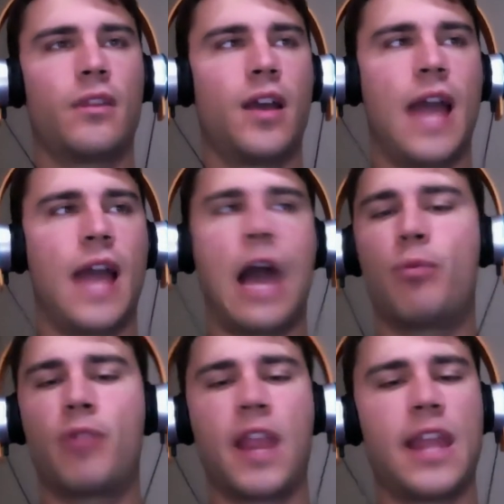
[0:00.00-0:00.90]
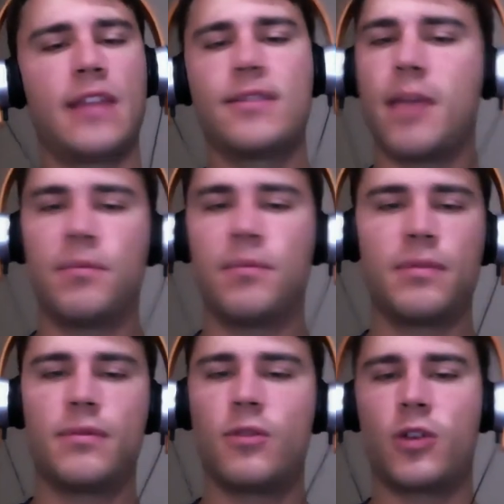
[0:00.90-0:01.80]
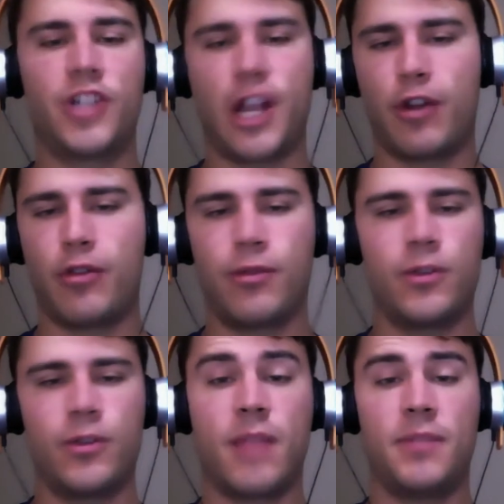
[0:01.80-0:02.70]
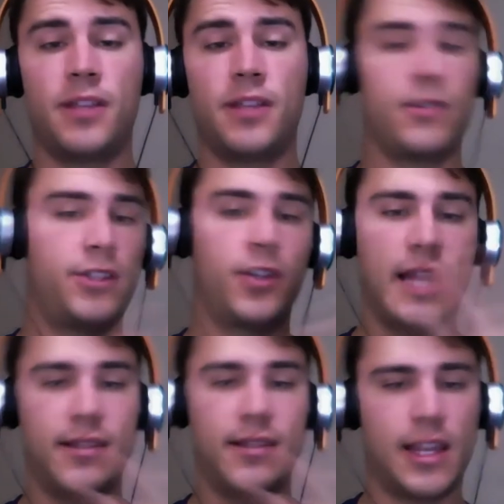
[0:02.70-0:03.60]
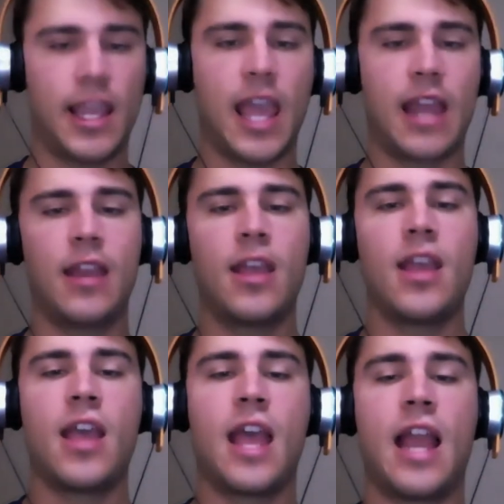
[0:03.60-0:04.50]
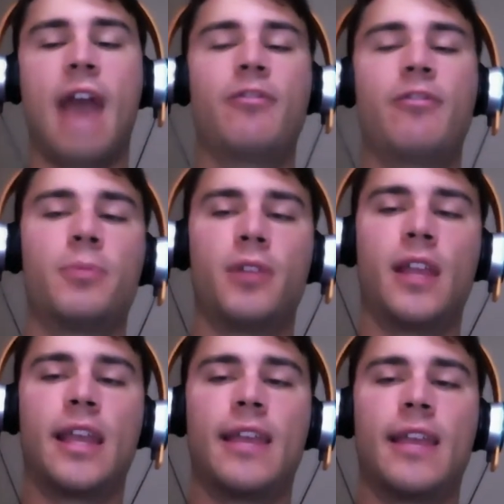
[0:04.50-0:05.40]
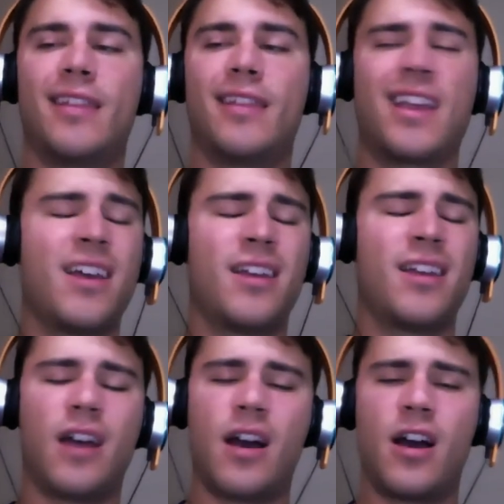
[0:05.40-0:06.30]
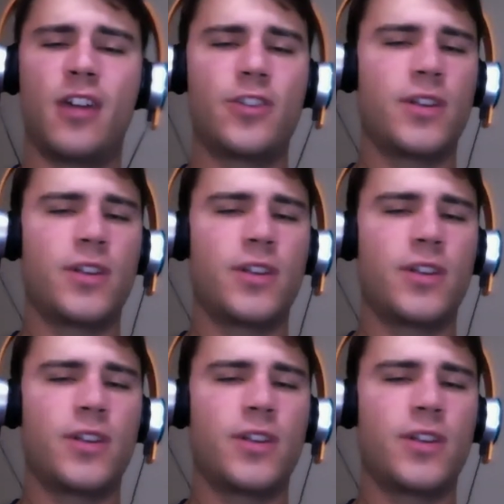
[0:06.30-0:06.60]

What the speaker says: Outbrain type or share through type deal, so get it syndicated. And after putting in $100 to